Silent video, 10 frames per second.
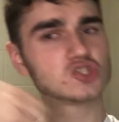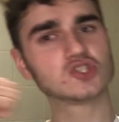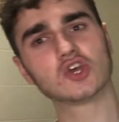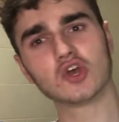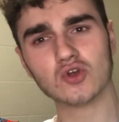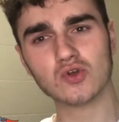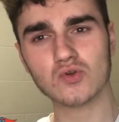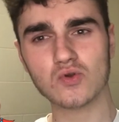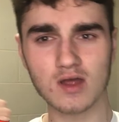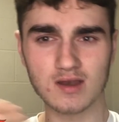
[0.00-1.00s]

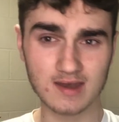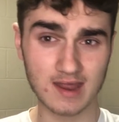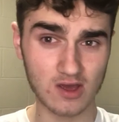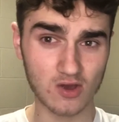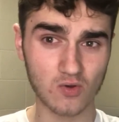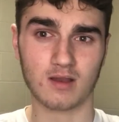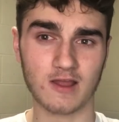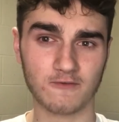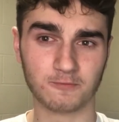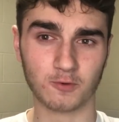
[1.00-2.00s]
2-0
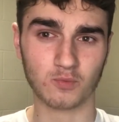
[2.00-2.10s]
Liverpool